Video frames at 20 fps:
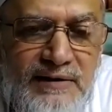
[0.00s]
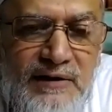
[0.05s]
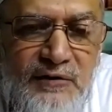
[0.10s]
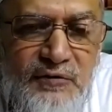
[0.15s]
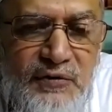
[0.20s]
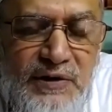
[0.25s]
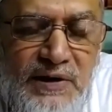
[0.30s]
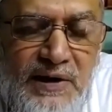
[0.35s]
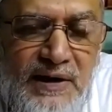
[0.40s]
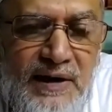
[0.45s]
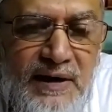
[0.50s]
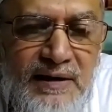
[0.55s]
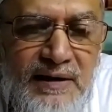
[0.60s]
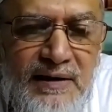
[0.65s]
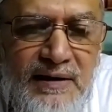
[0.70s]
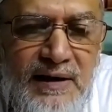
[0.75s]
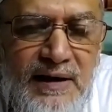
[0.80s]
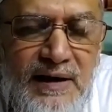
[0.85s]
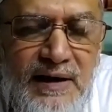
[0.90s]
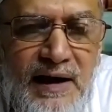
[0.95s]
they
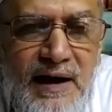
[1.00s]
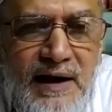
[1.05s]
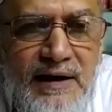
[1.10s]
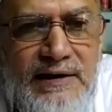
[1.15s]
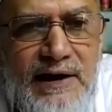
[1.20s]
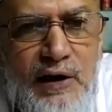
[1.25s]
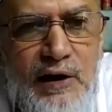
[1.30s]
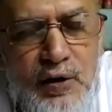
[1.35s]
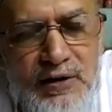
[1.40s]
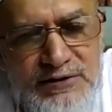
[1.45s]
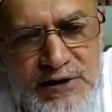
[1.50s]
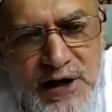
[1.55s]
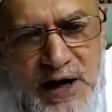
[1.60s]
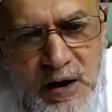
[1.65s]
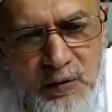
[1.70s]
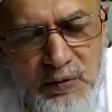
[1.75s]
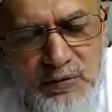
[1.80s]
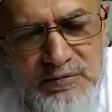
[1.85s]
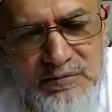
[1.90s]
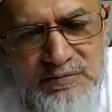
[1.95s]
fear, and they lock
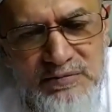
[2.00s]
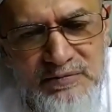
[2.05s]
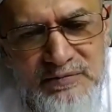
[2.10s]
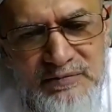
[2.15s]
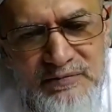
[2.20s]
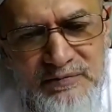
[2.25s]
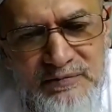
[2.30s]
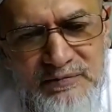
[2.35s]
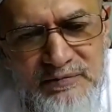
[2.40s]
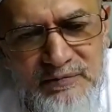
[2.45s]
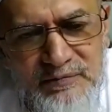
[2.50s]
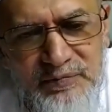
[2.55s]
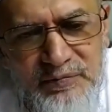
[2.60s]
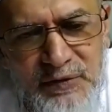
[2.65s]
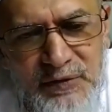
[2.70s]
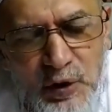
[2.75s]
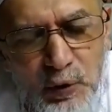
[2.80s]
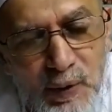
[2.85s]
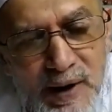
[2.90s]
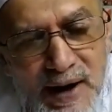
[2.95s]
down.
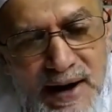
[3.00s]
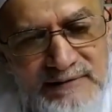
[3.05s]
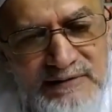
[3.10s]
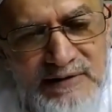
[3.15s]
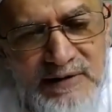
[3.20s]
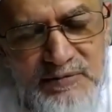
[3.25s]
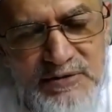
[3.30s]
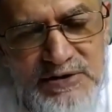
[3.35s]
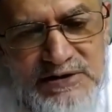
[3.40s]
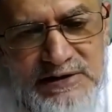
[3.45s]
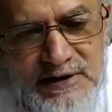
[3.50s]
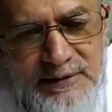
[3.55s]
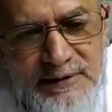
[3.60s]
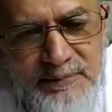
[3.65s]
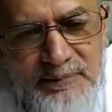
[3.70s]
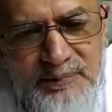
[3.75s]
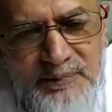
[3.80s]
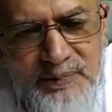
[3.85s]
We as a Muslim,